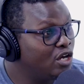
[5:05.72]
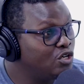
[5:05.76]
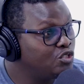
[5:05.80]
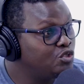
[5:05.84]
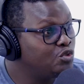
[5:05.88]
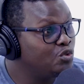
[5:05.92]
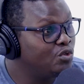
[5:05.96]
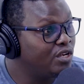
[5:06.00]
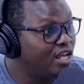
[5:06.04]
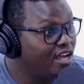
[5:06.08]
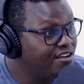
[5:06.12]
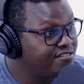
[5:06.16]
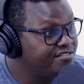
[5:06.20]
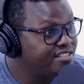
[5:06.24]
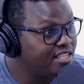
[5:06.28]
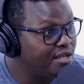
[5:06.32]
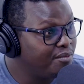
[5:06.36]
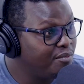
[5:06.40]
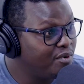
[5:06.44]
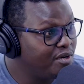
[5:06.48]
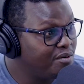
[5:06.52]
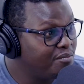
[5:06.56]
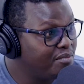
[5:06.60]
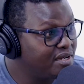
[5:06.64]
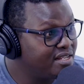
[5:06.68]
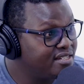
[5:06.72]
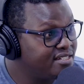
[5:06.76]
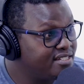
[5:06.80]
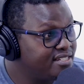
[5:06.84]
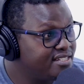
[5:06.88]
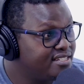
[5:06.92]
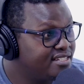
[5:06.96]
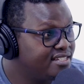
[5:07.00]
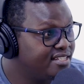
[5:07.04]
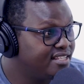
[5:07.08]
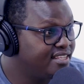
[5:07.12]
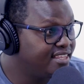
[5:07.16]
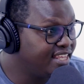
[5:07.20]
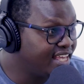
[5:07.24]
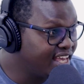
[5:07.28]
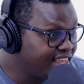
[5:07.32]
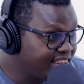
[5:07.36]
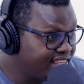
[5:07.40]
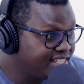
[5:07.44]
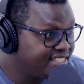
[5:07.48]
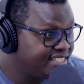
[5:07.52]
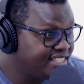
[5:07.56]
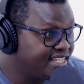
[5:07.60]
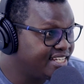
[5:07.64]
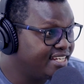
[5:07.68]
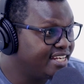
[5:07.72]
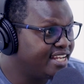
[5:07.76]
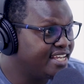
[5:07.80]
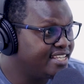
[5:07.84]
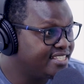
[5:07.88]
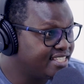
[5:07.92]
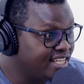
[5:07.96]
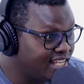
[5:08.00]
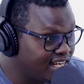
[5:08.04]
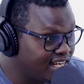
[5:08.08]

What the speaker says: allowed to love someone, but the other gender is